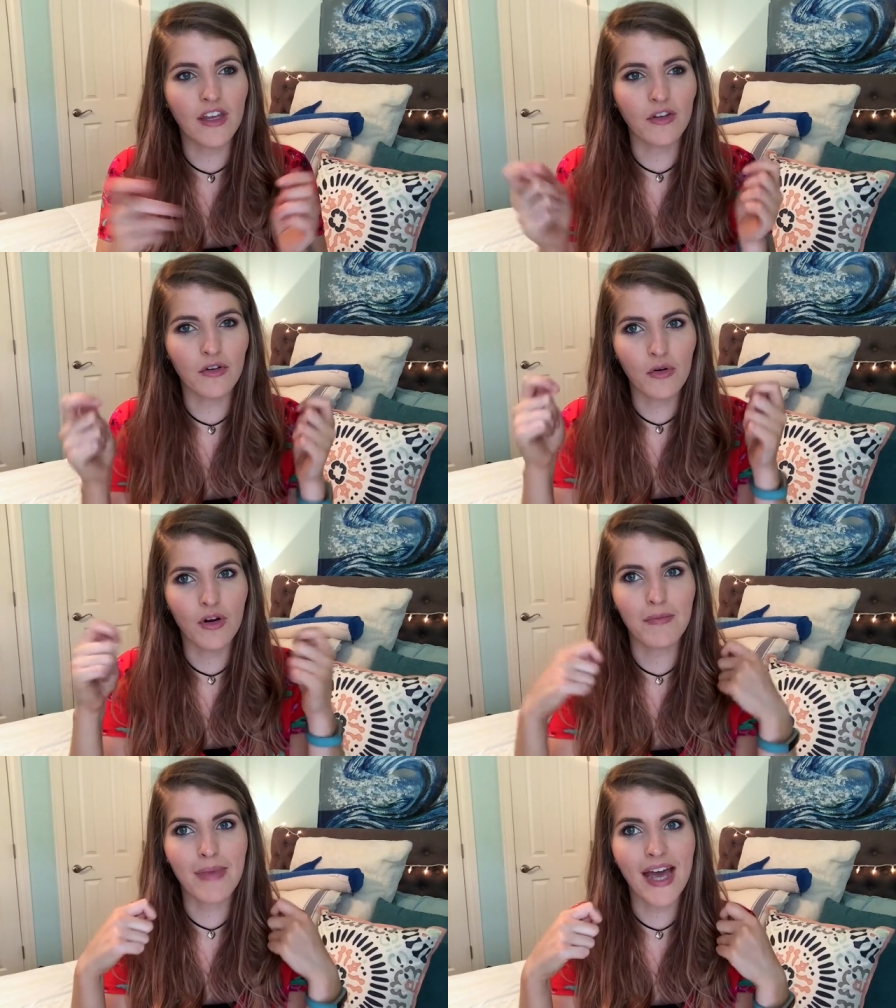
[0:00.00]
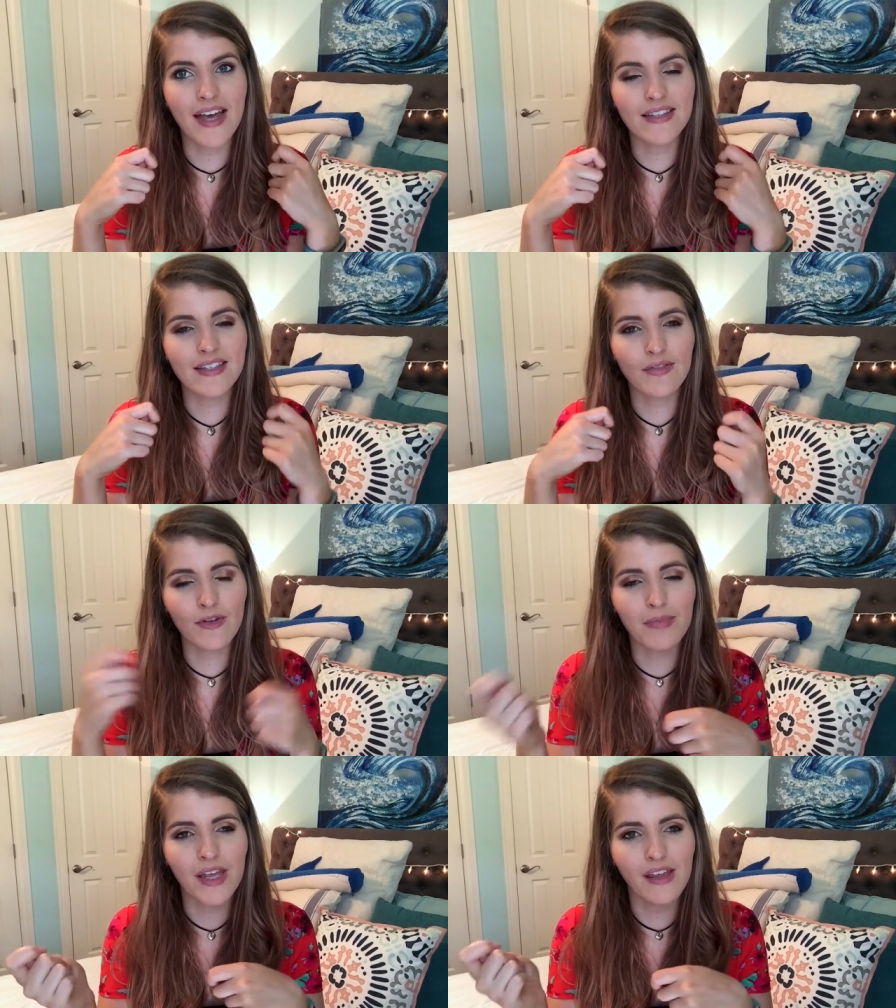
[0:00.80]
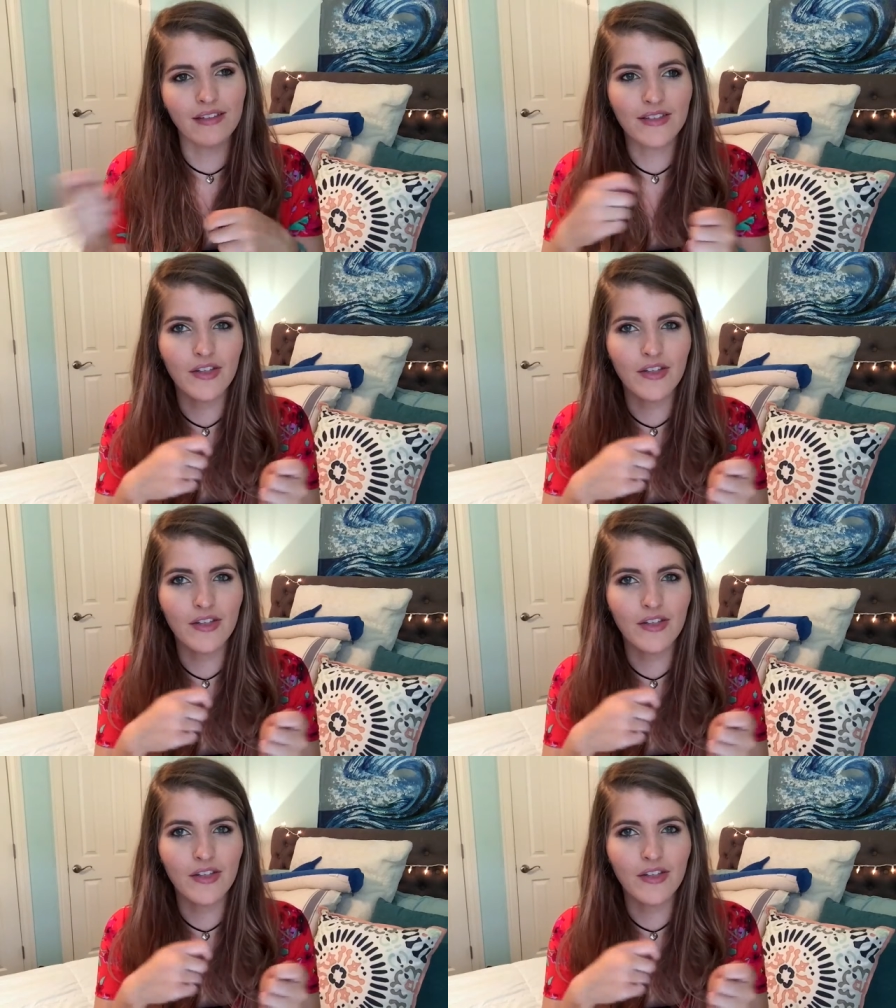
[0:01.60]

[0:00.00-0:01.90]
unicorn mask for Ben,